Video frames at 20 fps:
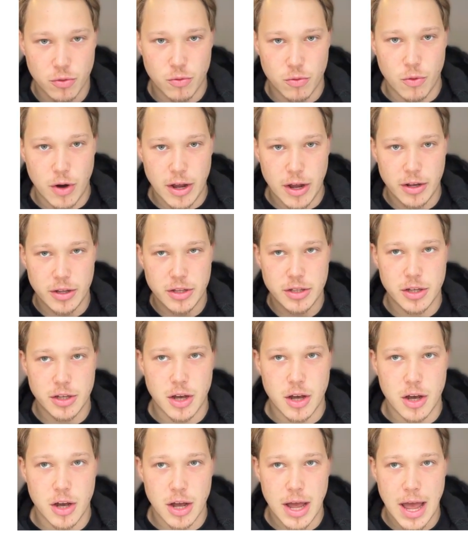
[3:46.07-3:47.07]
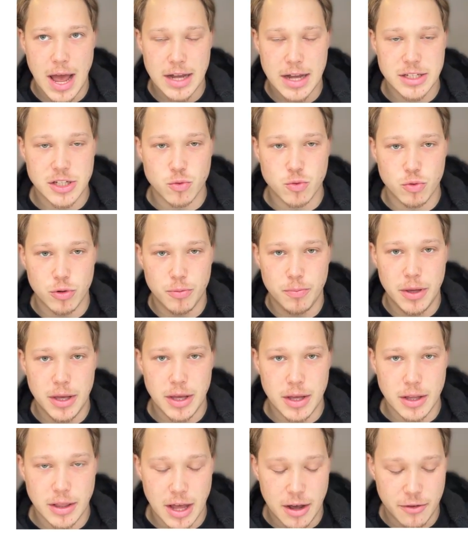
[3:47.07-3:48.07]
right, axis would be
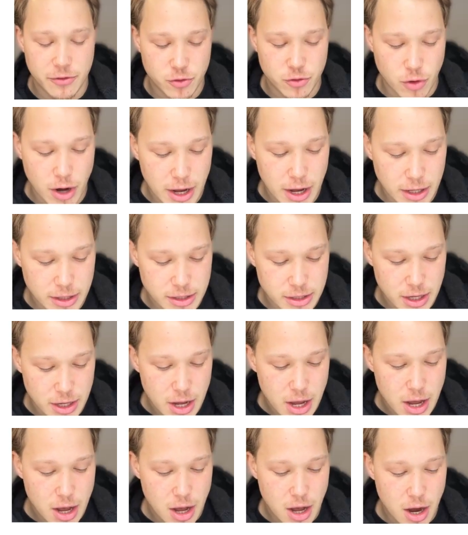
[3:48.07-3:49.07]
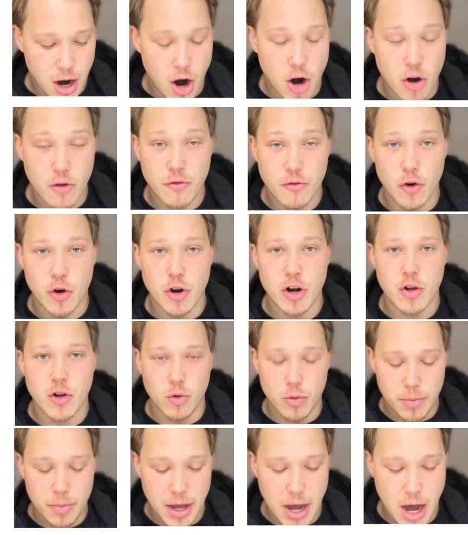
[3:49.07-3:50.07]
left, right, our vertical
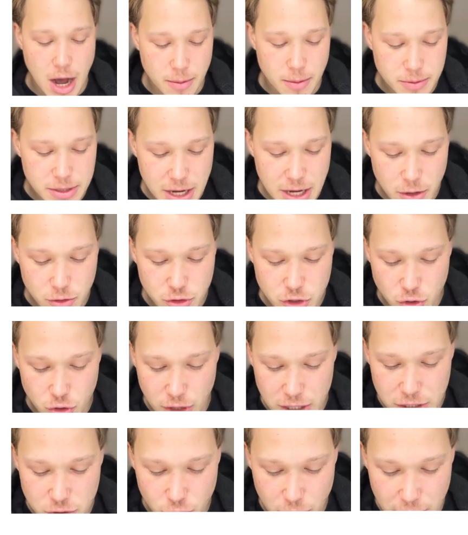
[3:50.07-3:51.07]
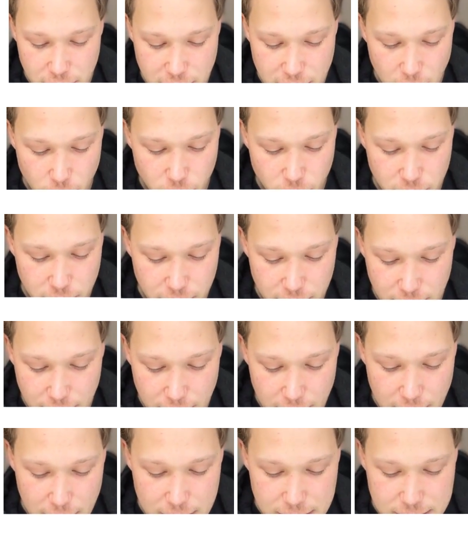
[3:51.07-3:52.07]
would be up, down. So let's write down the
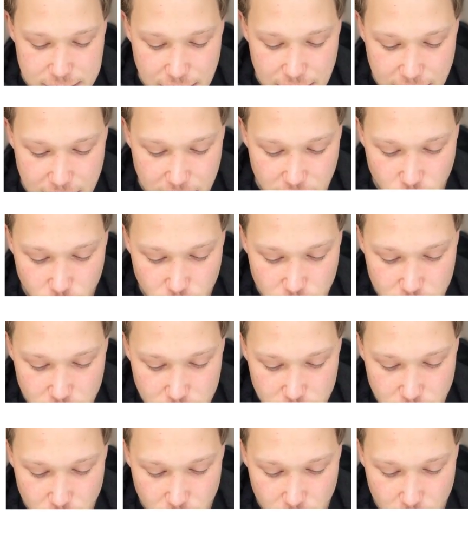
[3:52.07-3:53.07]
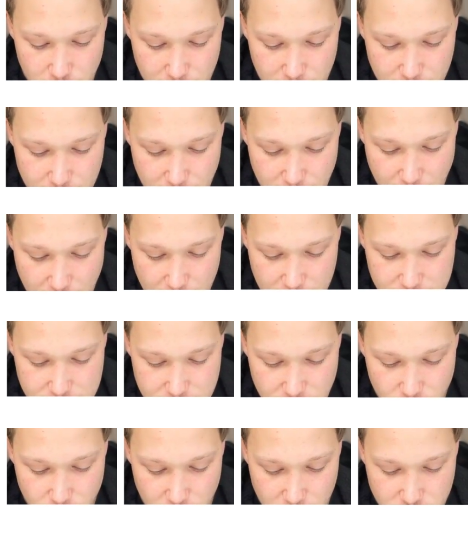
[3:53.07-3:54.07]
second Newton's law in the x
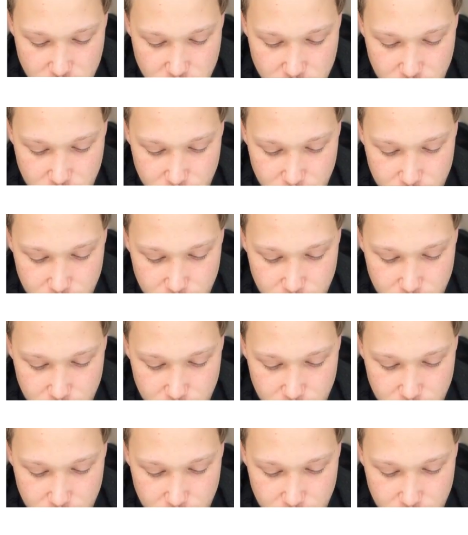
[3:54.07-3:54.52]
direction.